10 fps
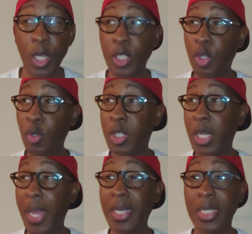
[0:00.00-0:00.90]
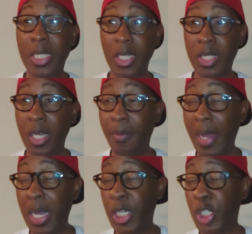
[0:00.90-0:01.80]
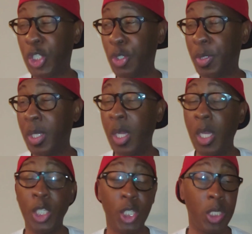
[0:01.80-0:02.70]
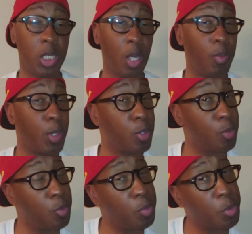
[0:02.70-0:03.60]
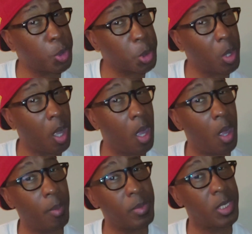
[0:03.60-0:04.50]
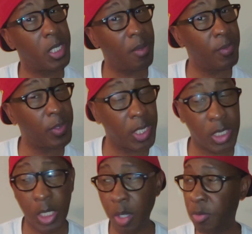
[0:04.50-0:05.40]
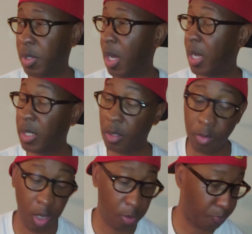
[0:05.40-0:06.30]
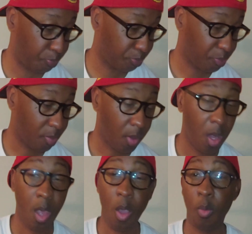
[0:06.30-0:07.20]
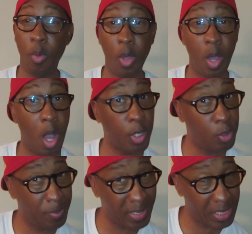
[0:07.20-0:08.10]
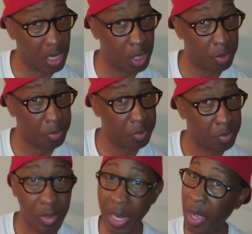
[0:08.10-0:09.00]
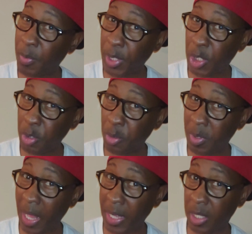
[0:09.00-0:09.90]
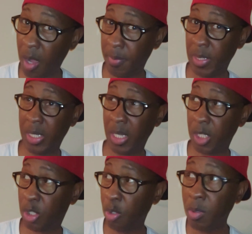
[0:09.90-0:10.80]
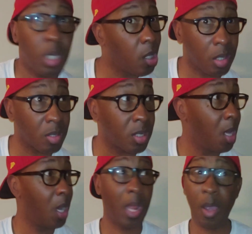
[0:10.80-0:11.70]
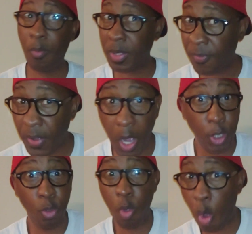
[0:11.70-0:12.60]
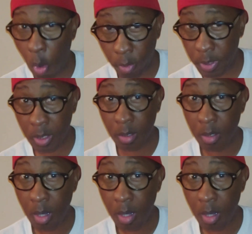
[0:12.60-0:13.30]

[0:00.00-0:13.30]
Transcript: So Shia tells her about her shooter. She said, "Well, do um, Devil Dick know? Nah, he don't know. Well, are you being a hoe? Like, what is you doing? Like, y'all been together two years. Like, what the fuck? Are you whoring?